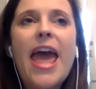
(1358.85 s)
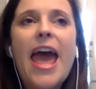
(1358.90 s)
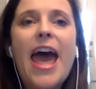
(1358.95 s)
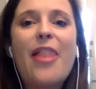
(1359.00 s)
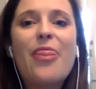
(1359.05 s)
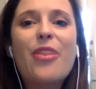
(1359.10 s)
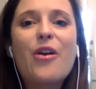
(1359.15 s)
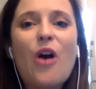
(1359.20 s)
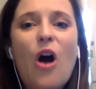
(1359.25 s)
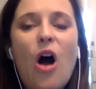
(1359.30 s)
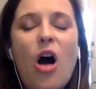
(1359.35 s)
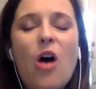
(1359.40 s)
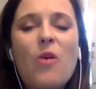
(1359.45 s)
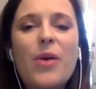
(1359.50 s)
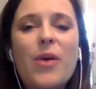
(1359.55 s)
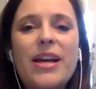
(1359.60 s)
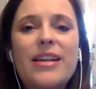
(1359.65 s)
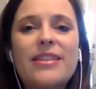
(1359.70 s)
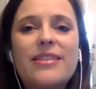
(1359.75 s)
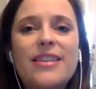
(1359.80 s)
And they're
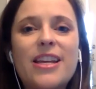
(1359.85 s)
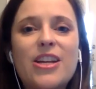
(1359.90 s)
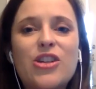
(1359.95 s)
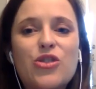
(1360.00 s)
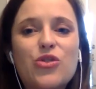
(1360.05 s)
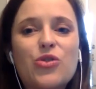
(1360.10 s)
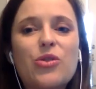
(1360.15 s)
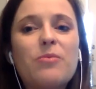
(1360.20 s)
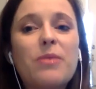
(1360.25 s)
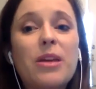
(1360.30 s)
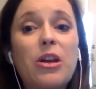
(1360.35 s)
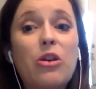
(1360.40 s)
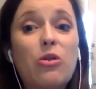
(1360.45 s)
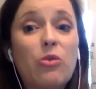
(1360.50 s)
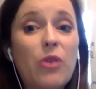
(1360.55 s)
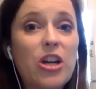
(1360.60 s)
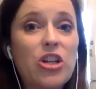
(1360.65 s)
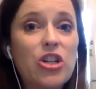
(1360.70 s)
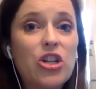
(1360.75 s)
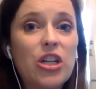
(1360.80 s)
always extremely
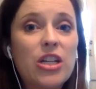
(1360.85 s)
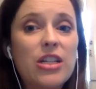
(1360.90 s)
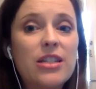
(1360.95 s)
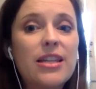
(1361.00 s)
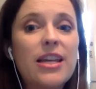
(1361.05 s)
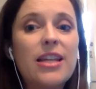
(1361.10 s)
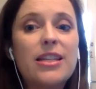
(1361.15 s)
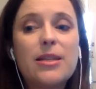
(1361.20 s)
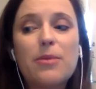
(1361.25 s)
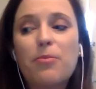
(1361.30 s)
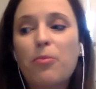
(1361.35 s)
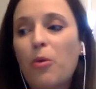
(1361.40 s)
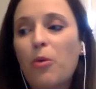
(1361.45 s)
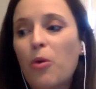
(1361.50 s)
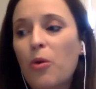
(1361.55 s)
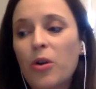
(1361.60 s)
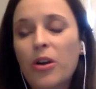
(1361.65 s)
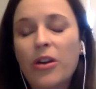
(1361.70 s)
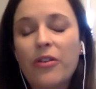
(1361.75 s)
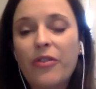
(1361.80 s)
gracious and
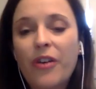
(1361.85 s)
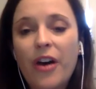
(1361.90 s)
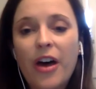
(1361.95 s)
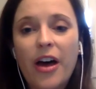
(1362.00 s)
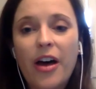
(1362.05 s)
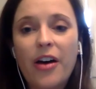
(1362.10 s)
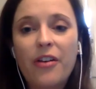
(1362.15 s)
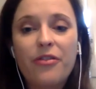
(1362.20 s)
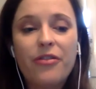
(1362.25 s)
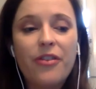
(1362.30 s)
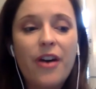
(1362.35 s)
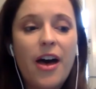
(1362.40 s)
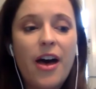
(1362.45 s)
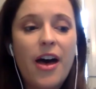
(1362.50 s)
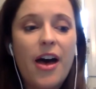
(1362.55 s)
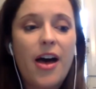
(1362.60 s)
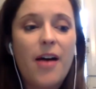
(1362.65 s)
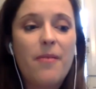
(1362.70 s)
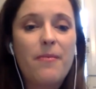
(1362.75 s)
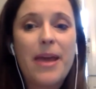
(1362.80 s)
supportive of
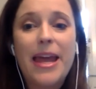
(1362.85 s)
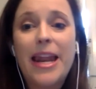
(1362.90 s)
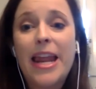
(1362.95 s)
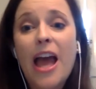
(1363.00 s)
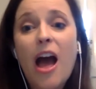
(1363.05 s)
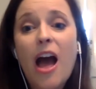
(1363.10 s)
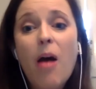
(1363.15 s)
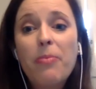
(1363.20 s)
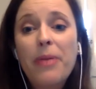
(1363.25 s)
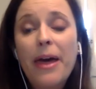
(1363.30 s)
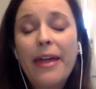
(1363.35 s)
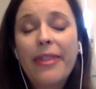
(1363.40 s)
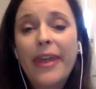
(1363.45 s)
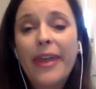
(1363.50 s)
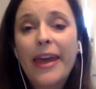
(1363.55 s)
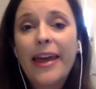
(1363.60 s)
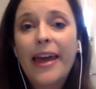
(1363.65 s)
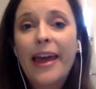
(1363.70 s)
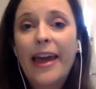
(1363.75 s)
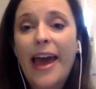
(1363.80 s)
any help that
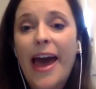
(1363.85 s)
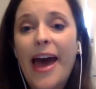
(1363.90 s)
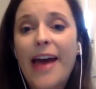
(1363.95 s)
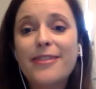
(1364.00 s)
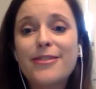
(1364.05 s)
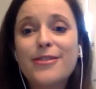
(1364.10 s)
they can get.